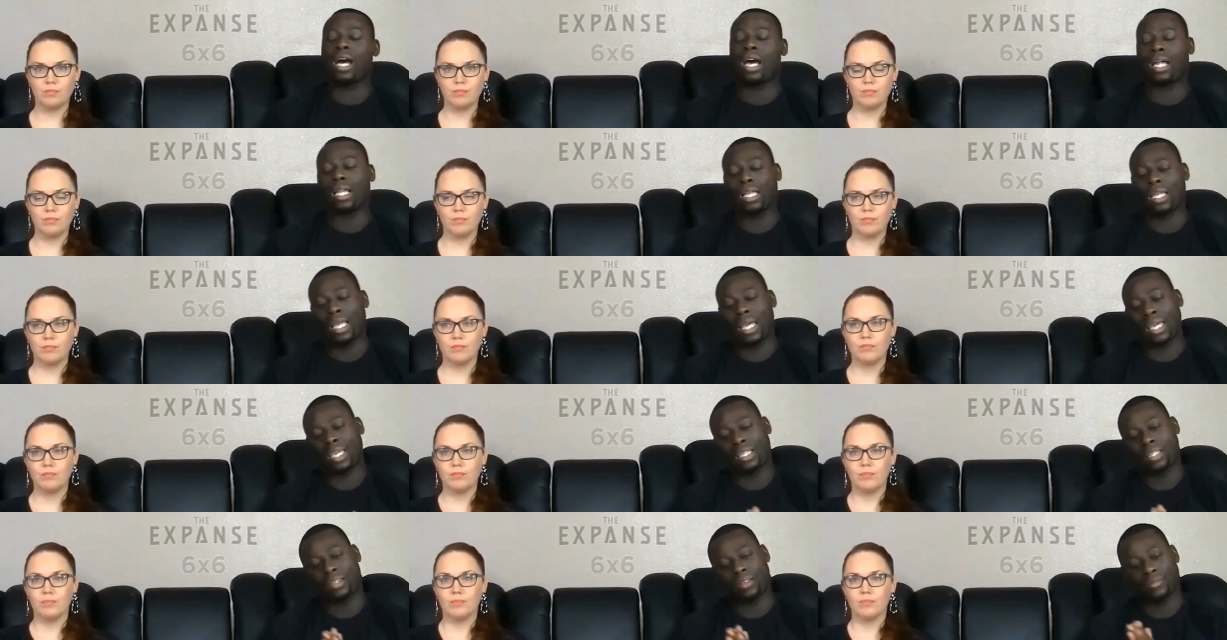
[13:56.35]
Speaker 1: I
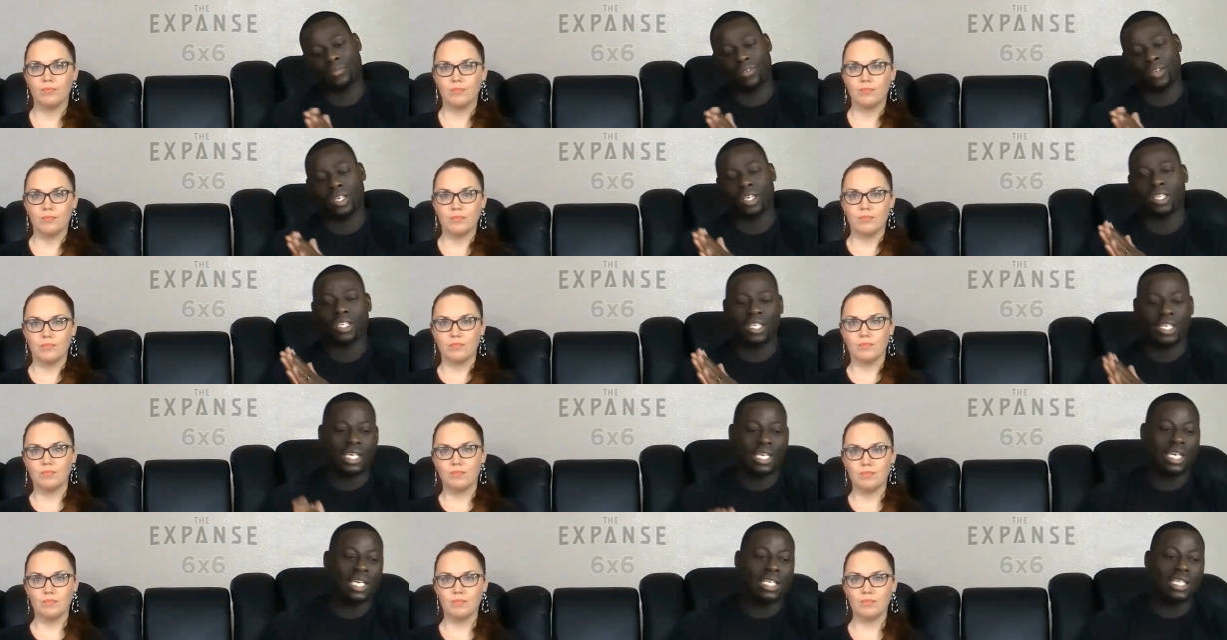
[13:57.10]
like the fucking
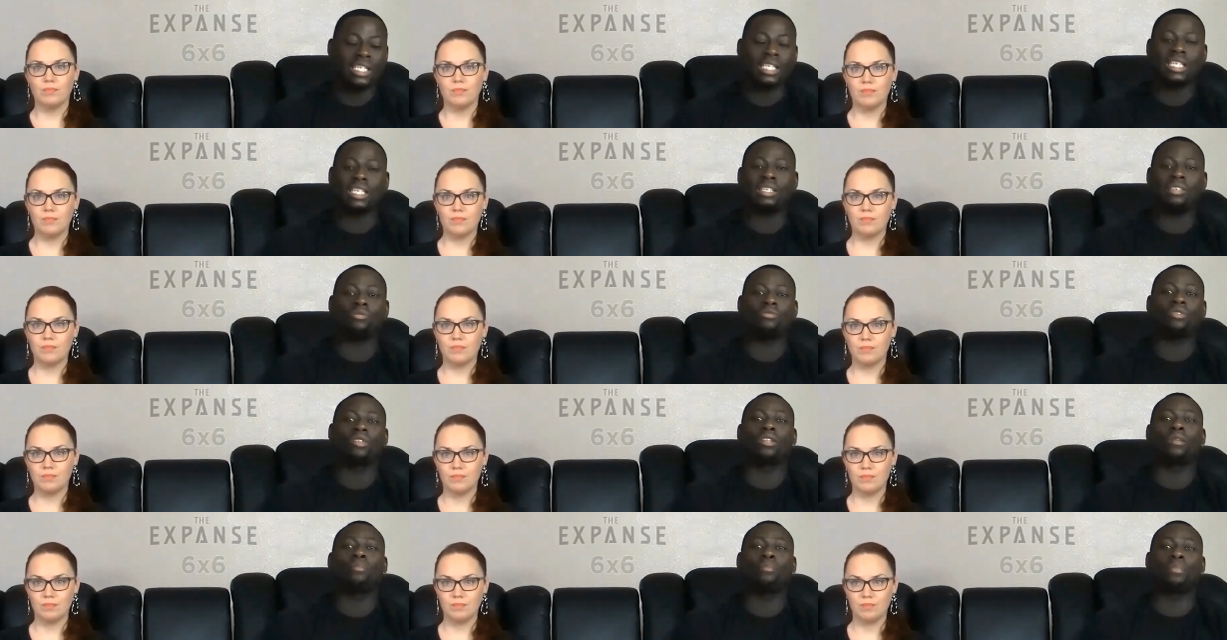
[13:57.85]
ending
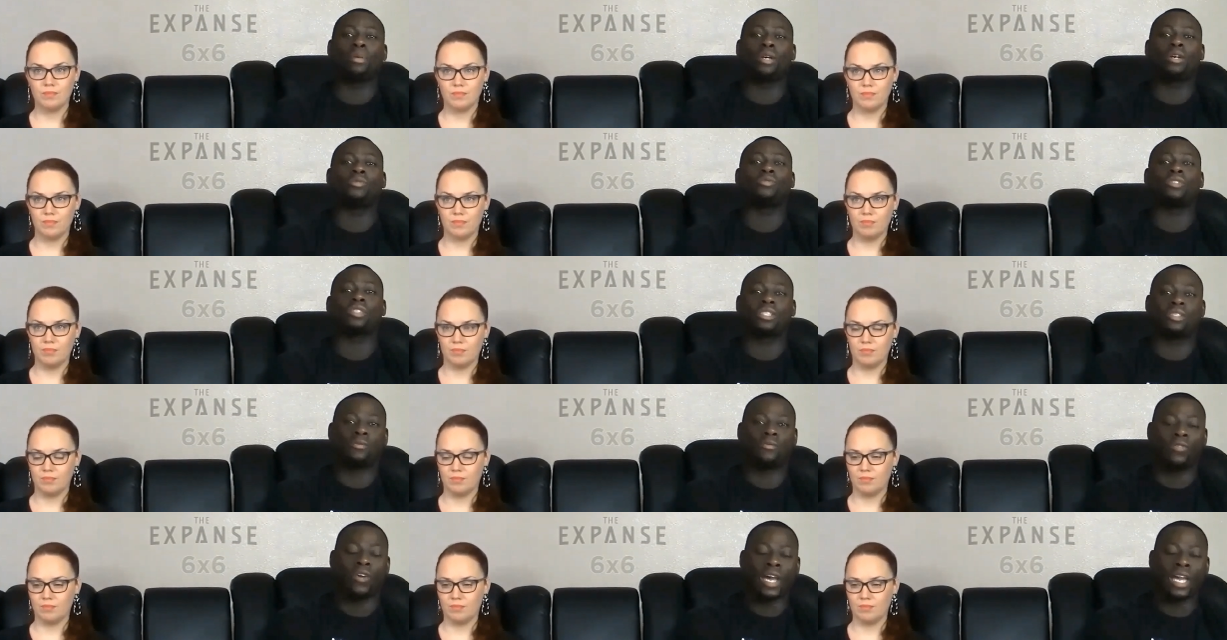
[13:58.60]
where the belts has
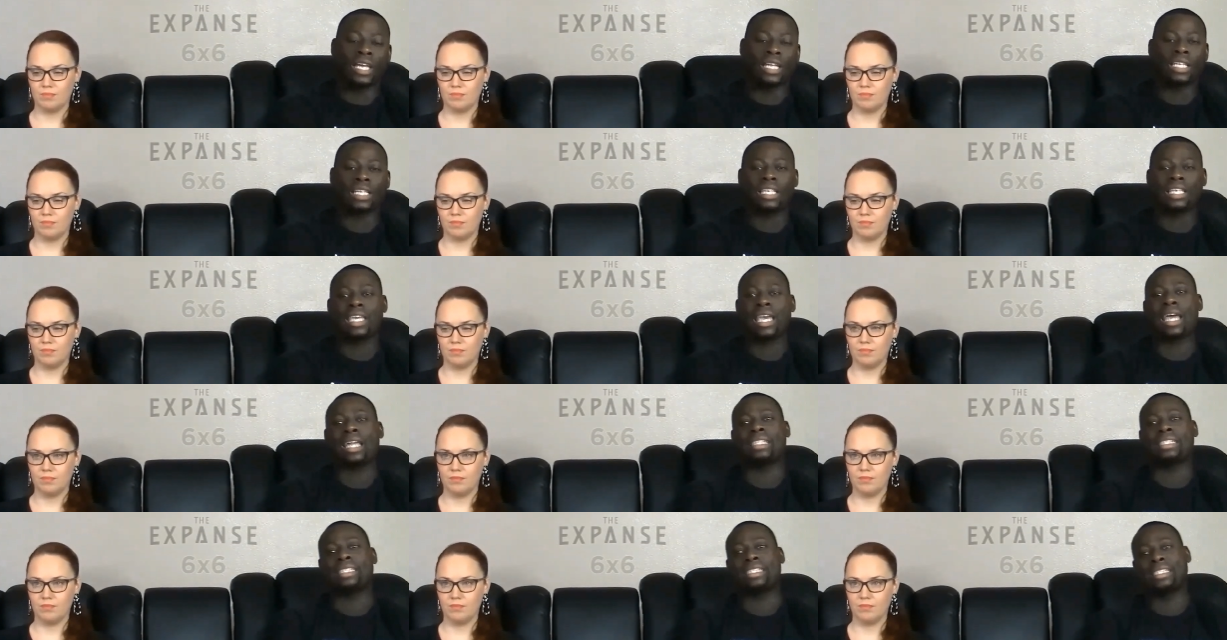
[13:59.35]
finally
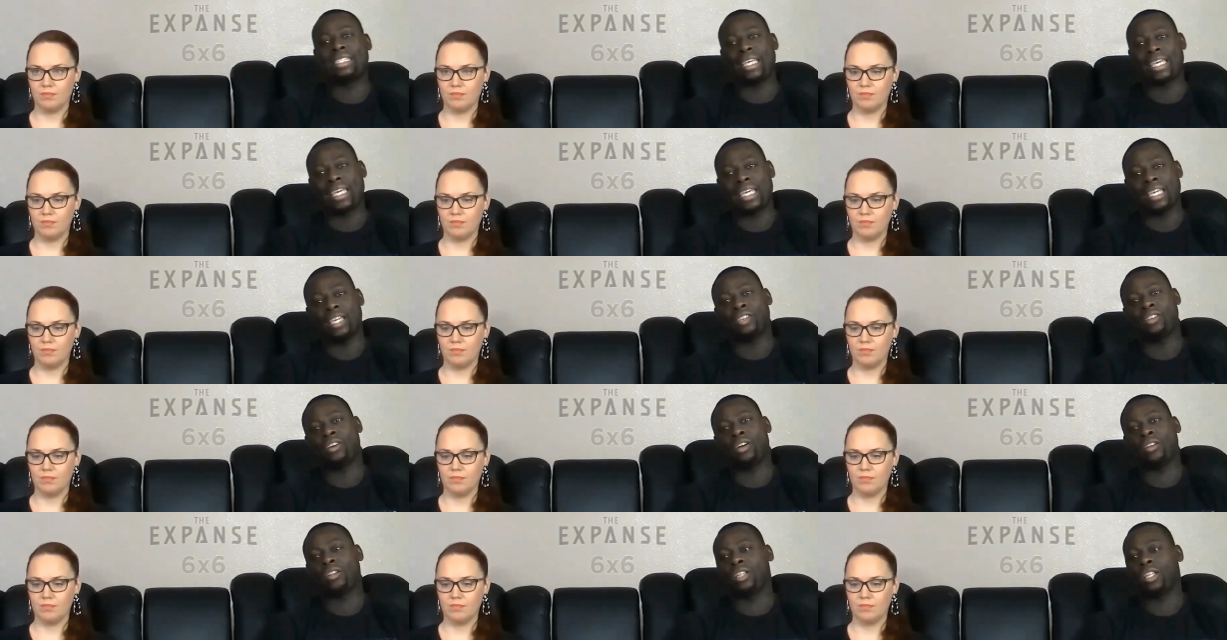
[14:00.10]
got a say and all of